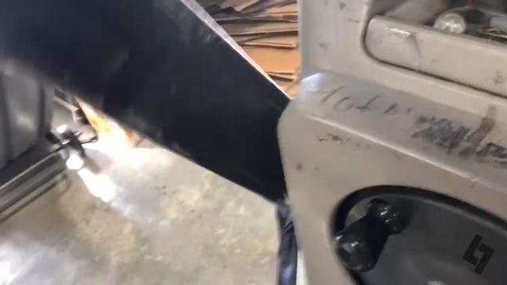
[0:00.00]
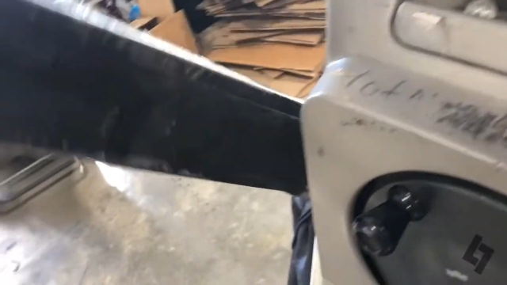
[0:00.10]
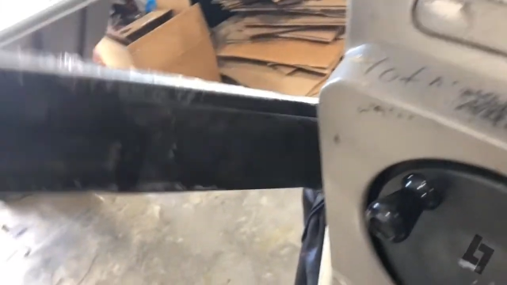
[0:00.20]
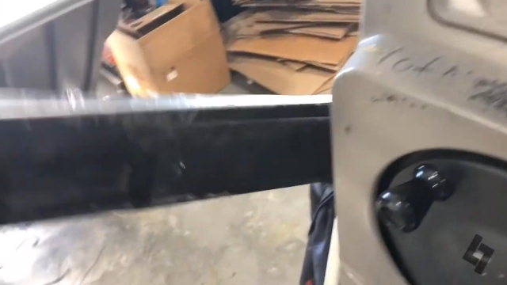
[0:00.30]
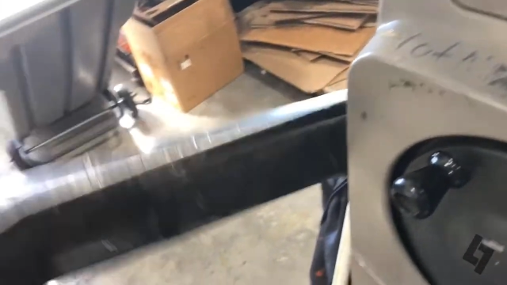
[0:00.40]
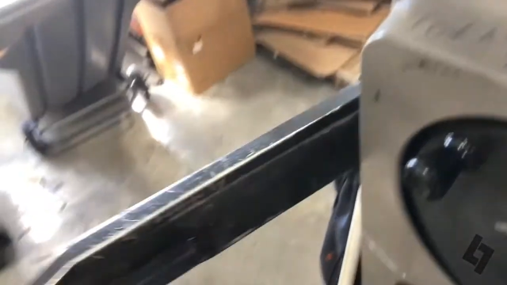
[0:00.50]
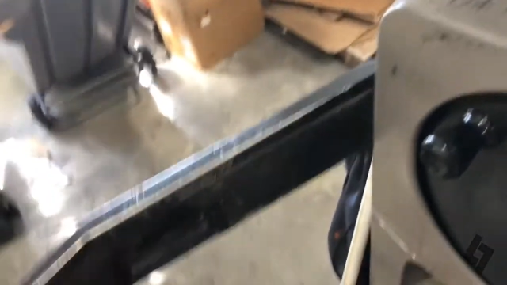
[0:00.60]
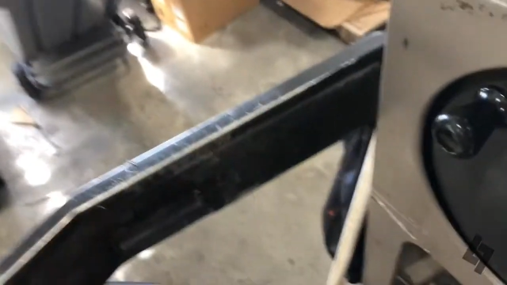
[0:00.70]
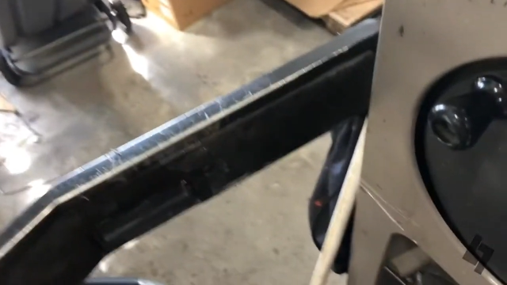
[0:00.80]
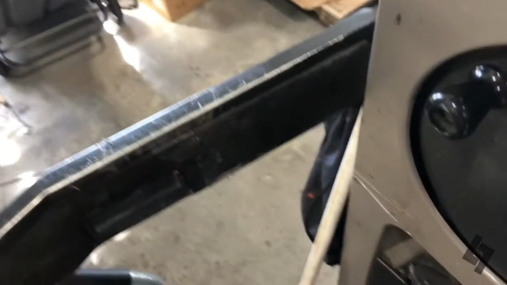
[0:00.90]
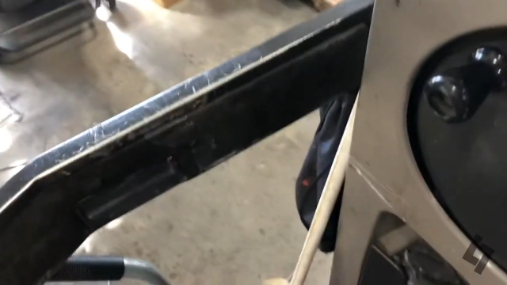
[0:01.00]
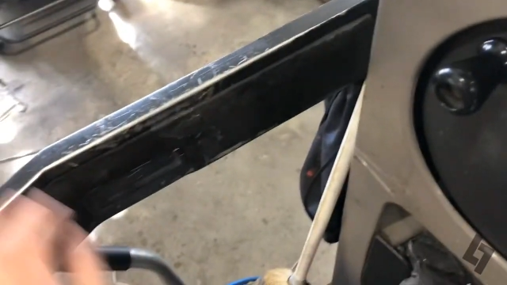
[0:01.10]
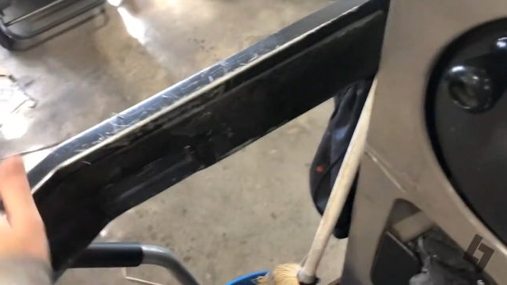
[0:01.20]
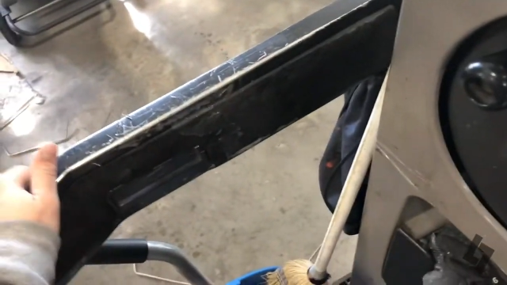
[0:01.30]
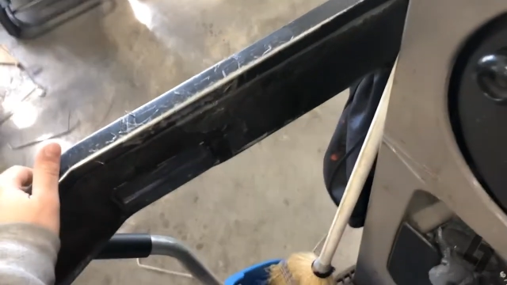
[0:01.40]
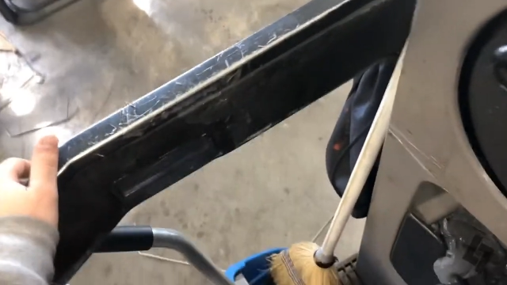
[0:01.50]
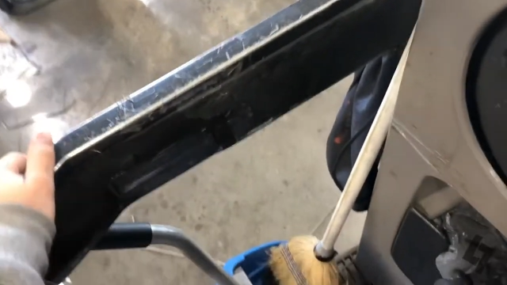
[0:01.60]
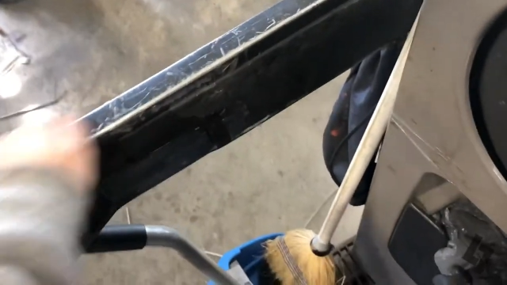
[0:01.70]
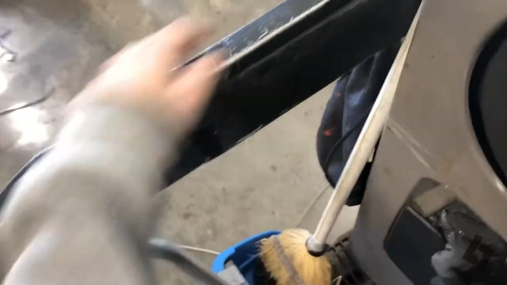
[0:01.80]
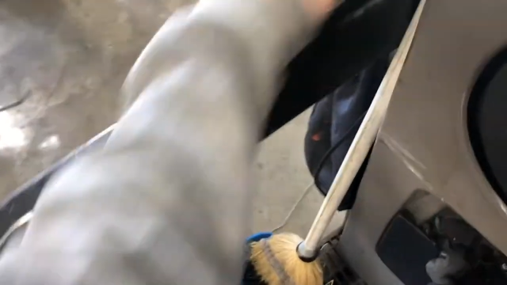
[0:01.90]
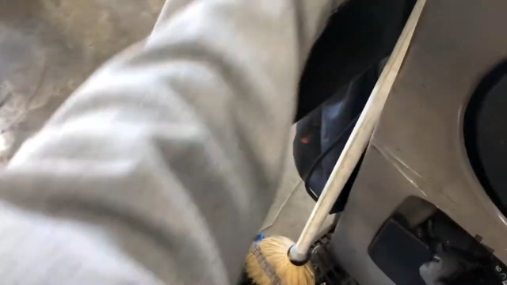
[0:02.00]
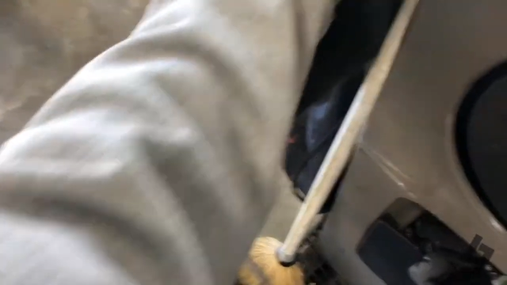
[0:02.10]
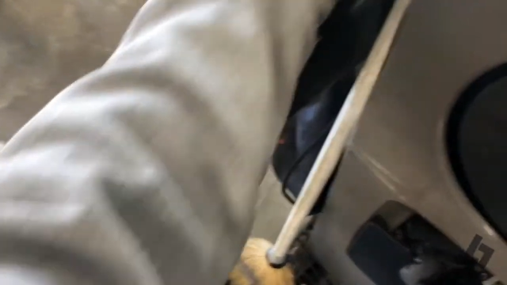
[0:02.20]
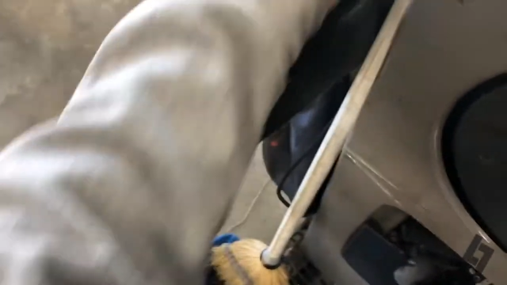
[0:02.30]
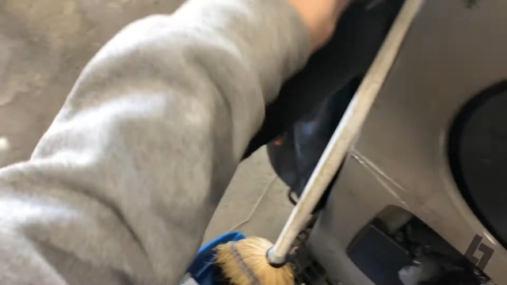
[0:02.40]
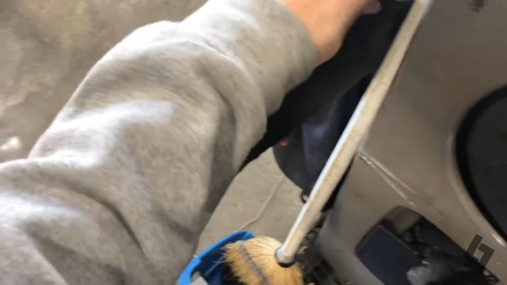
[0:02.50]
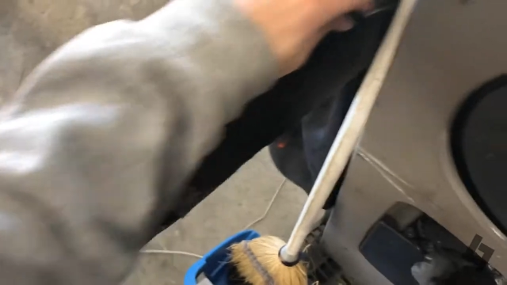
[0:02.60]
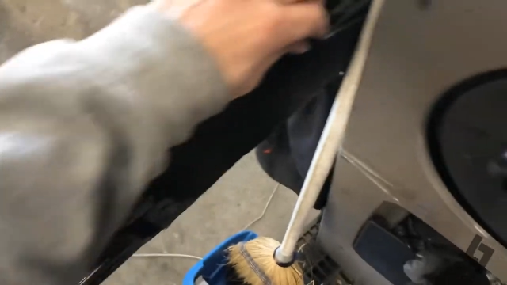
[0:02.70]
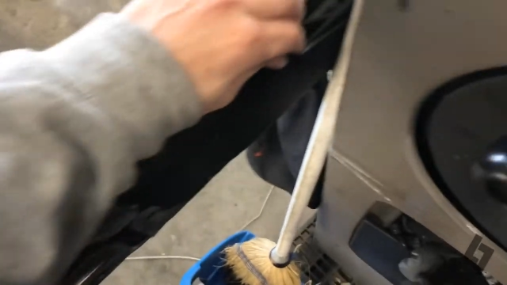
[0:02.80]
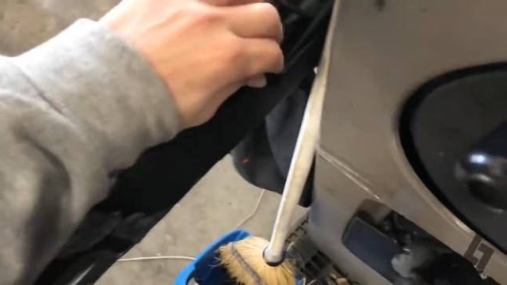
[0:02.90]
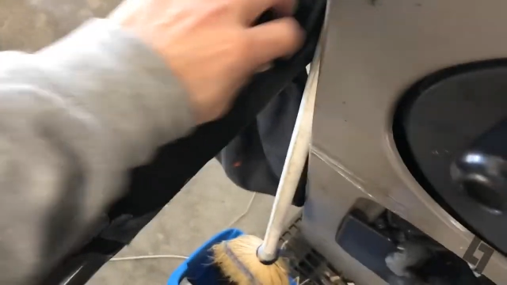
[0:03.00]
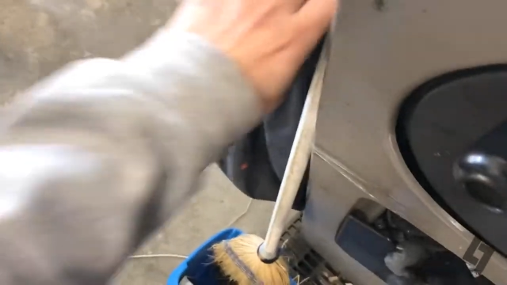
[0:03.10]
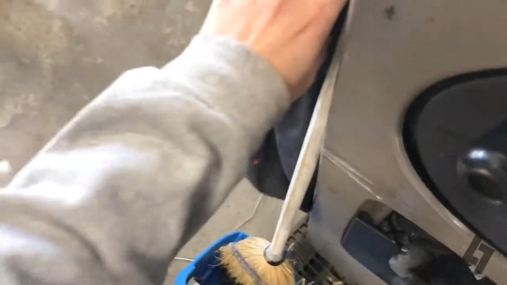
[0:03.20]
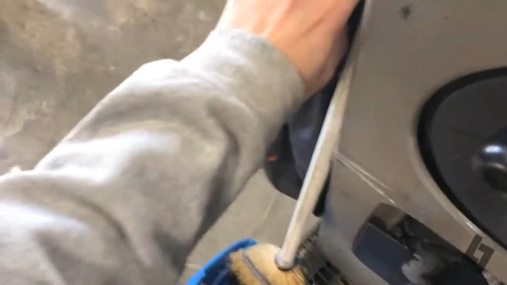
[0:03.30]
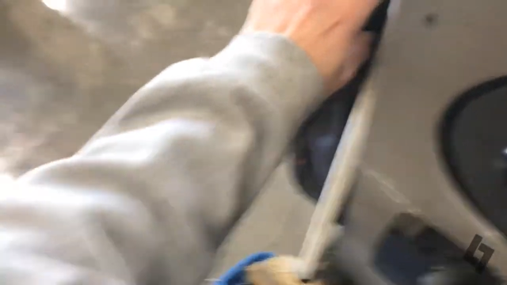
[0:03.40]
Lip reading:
No face is visible, so there are no lips to read.